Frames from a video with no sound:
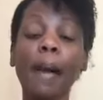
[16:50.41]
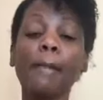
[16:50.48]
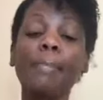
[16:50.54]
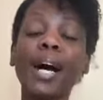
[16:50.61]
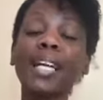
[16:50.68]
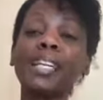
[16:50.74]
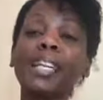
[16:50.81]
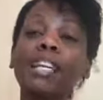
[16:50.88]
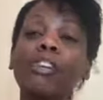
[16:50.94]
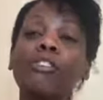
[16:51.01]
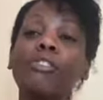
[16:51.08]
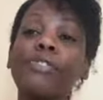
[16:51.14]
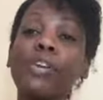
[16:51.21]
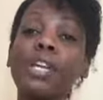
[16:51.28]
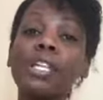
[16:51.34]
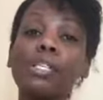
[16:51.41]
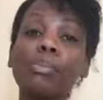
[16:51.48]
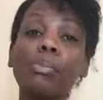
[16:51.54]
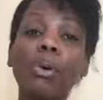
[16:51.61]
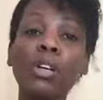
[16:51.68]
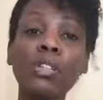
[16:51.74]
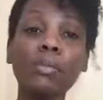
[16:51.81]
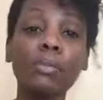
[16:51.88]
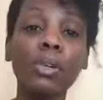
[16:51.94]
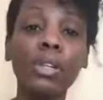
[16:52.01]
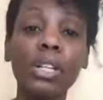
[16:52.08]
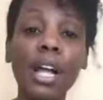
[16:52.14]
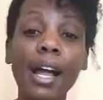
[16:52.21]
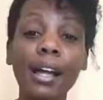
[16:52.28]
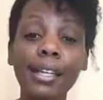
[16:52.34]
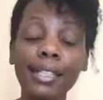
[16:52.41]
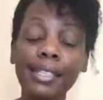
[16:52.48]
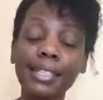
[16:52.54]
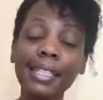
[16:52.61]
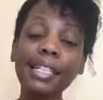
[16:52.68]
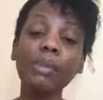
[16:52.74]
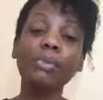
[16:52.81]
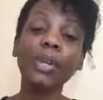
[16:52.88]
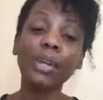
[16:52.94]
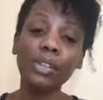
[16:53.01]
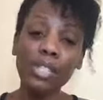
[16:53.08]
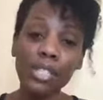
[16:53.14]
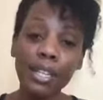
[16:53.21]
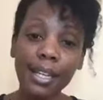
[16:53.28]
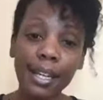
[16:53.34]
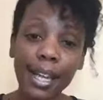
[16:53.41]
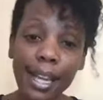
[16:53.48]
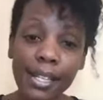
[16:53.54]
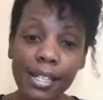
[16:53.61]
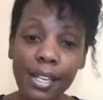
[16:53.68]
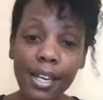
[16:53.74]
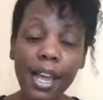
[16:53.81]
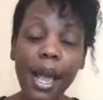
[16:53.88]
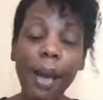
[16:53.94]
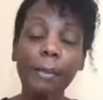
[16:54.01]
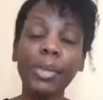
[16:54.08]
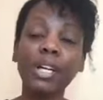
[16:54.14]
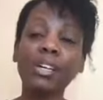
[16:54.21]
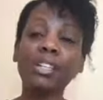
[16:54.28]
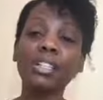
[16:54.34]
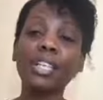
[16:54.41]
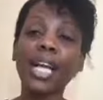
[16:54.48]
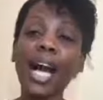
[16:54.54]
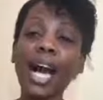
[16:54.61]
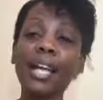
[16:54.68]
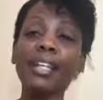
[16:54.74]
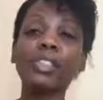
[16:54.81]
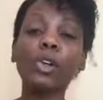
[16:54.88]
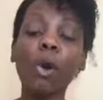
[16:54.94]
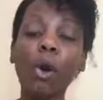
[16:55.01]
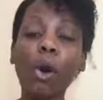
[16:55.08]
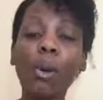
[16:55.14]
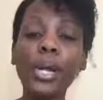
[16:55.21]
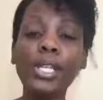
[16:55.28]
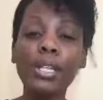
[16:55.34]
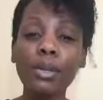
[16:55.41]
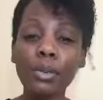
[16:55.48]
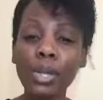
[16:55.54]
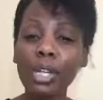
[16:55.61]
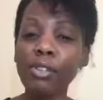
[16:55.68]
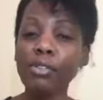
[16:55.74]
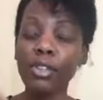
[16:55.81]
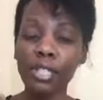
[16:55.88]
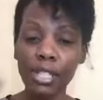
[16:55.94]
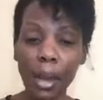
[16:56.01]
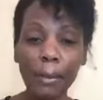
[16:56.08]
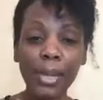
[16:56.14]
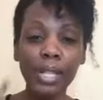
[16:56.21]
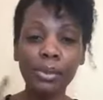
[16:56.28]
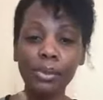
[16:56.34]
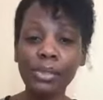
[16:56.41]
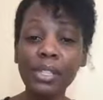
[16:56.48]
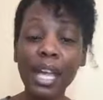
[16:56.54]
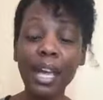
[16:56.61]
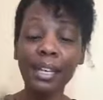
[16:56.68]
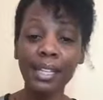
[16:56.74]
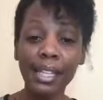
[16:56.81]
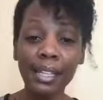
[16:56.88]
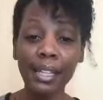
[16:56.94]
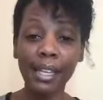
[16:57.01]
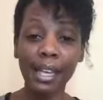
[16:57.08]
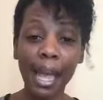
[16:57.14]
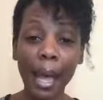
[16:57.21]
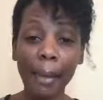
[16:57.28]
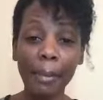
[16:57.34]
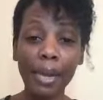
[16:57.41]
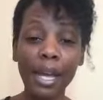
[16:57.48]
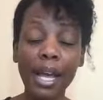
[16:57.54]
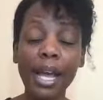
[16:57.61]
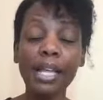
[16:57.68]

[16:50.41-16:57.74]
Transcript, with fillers: But if it's possible, seek reconciliation because God is always looking for somebody to stand in the gap,